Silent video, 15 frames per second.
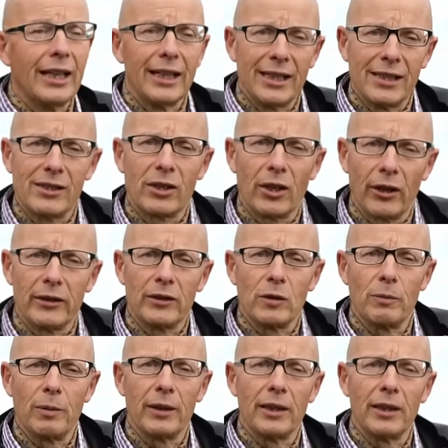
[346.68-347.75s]
is going to
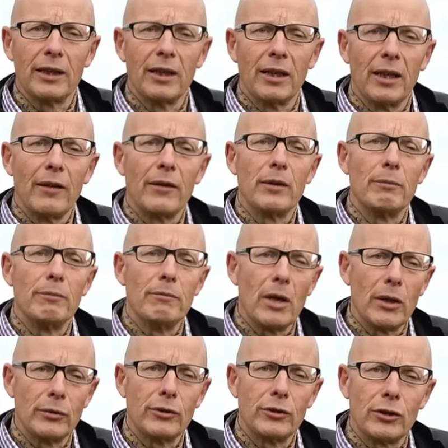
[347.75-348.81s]
be the
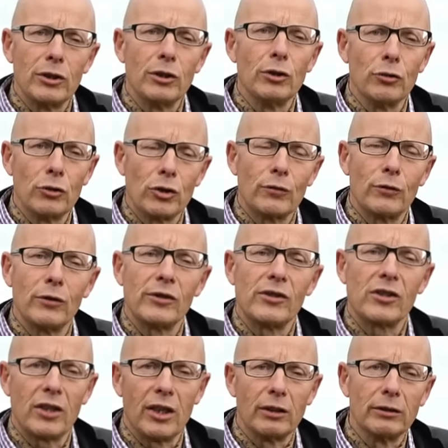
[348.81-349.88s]
most useful
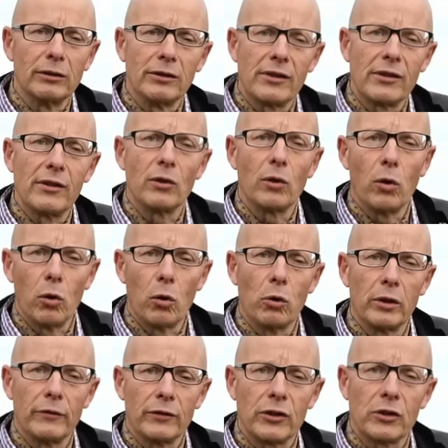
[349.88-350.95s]
skills that
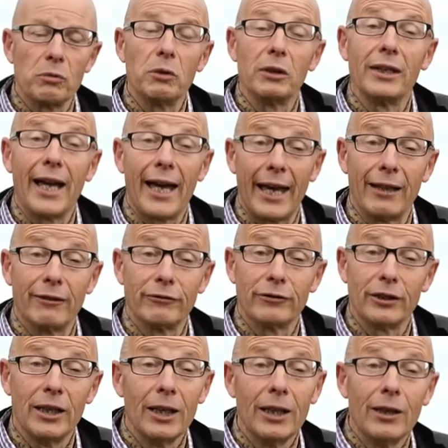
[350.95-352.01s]
all of us will have.
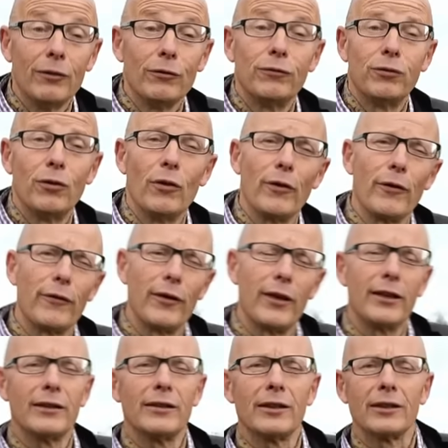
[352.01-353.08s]
For the
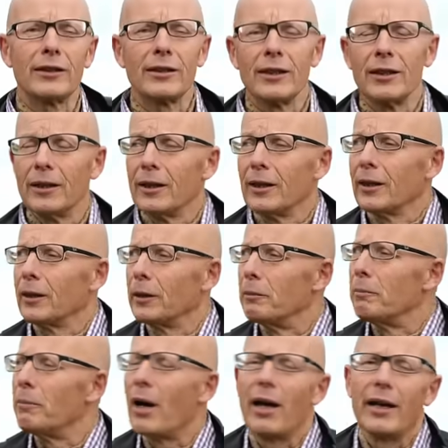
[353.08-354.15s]
thing that
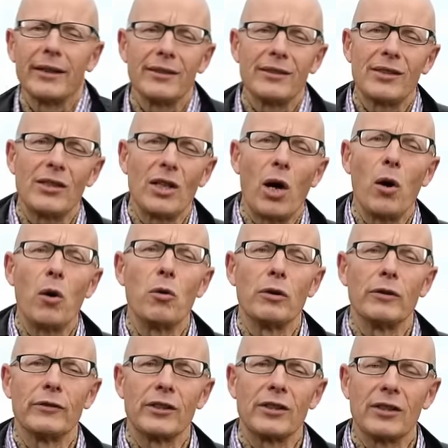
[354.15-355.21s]
combines the whole
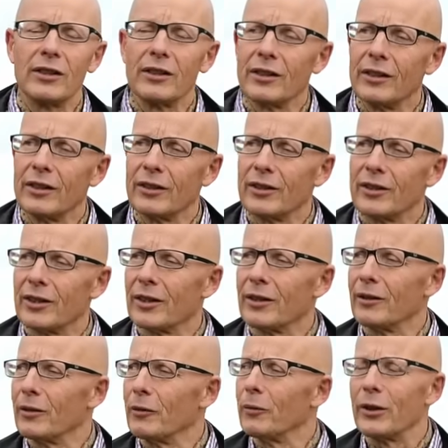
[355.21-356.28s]
of us,
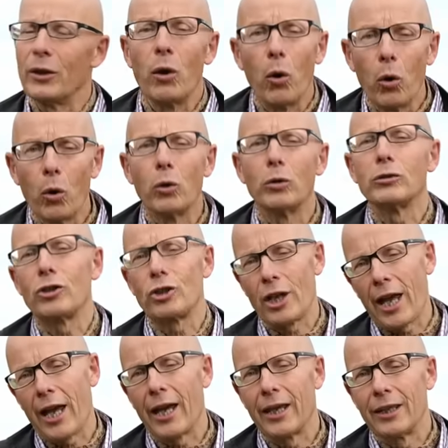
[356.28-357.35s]
that we all
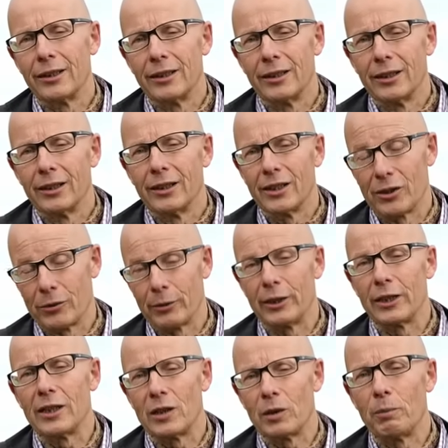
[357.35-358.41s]
share, is we
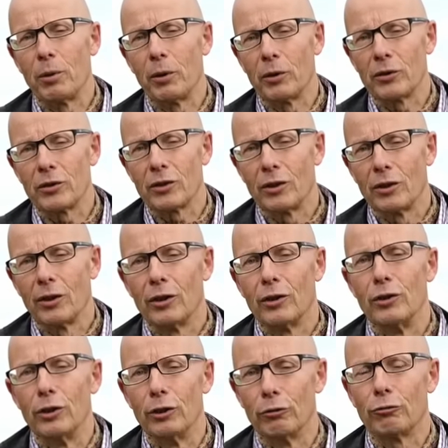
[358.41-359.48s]
need to put
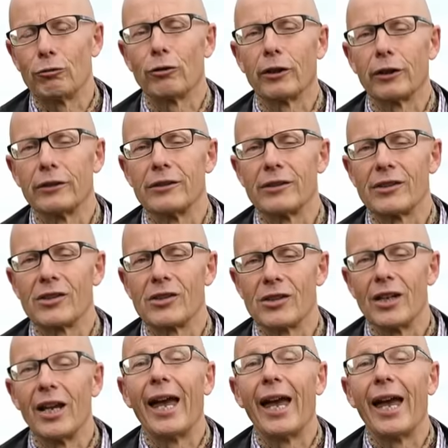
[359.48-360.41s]
nutrients